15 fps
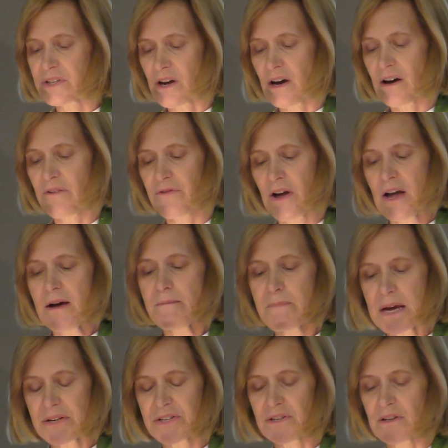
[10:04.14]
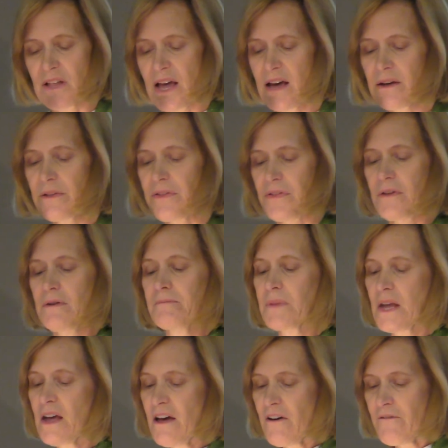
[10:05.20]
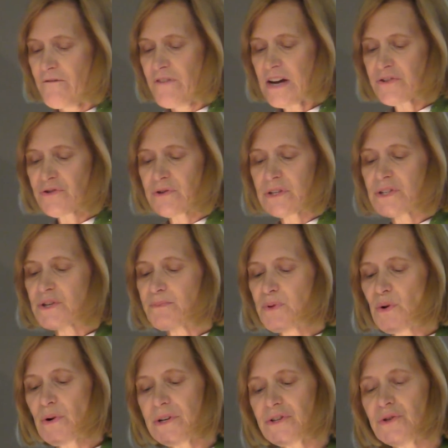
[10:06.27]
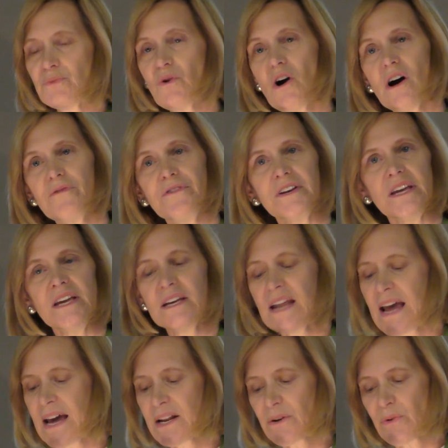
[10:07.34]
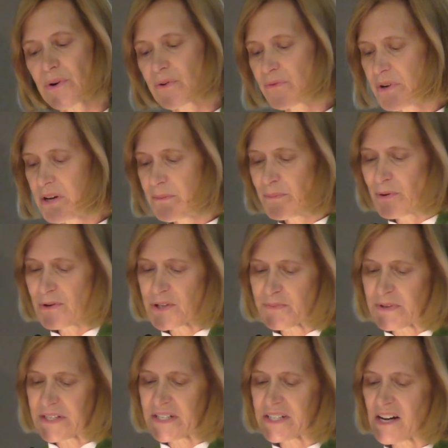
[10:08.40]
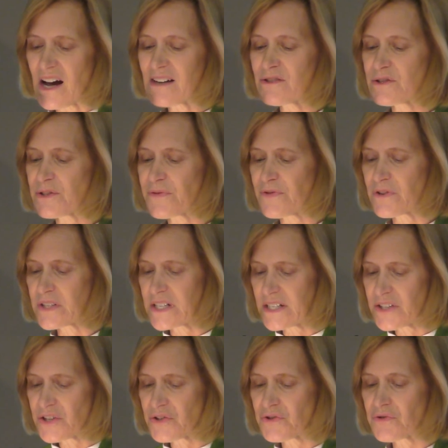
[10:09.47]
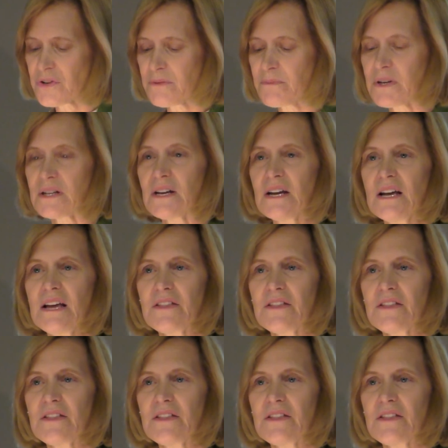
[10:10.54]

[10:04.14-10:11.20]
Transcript: of mental health veterans deployed too often, inadequate reimbursement to doctors for addiction treatment,